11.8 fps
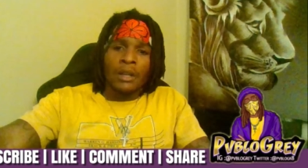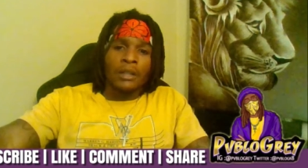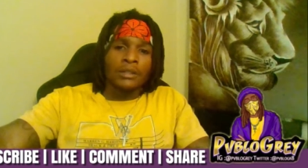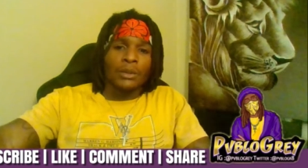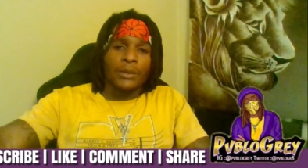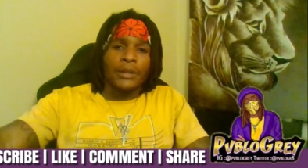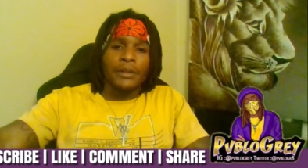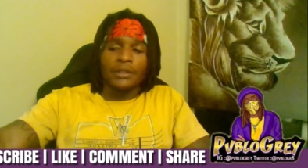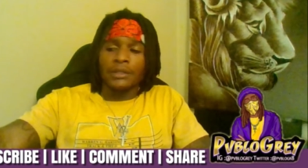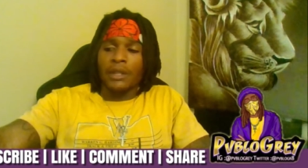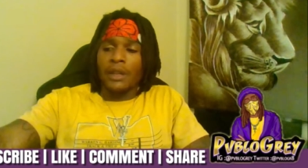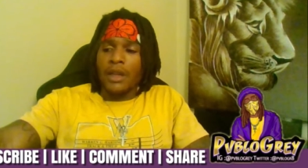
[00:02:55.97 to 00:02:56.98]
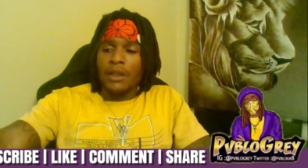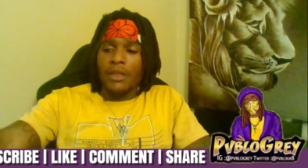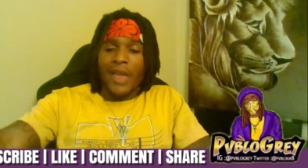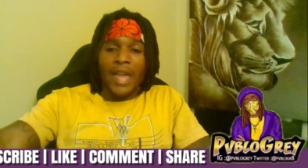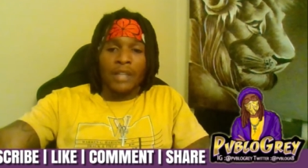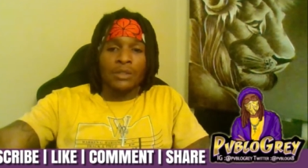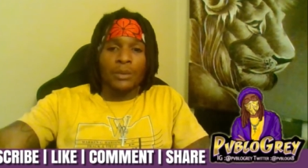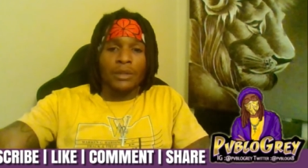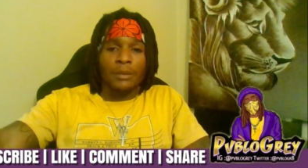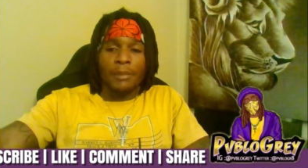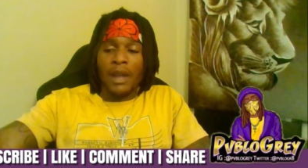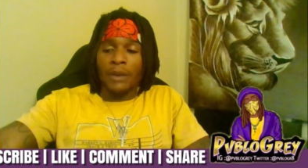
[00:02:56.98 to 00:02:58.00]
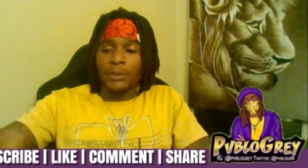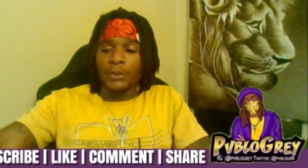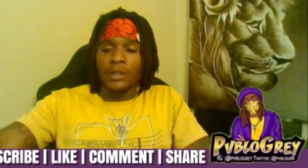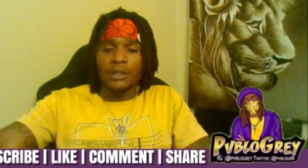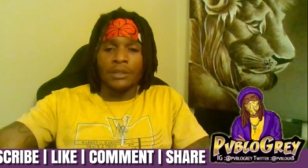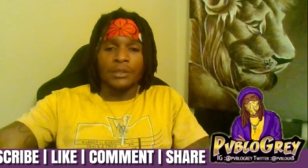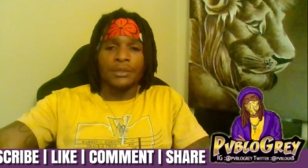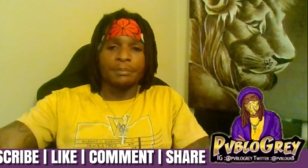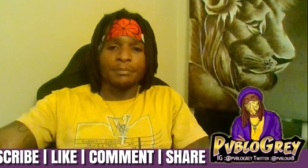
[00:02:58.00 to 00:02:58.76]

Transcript: So understand, that's where the power is.